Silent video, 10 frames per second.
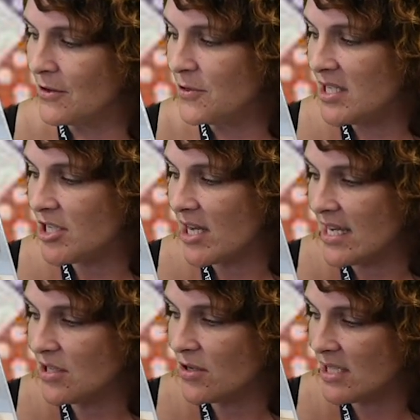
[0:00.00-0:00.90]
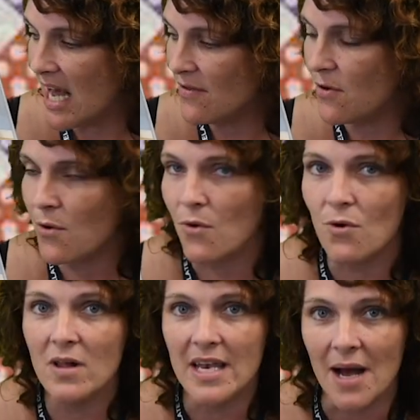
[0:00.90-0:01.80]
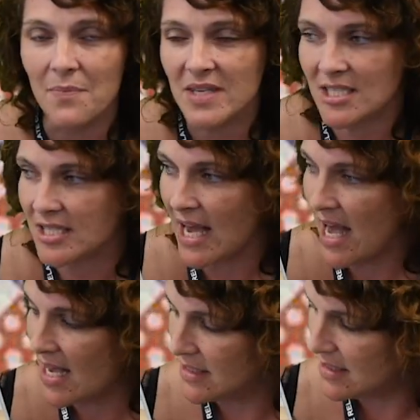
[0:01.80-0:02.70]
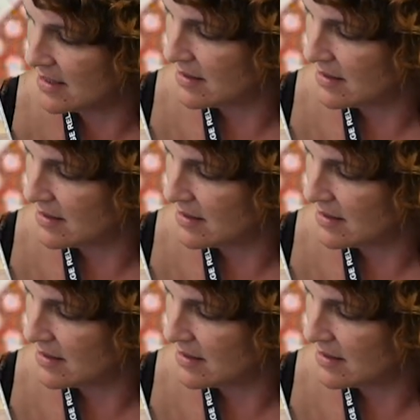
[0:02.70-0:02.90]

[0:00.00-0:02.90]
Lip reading: Lucy chased her down the hall and up the stairs,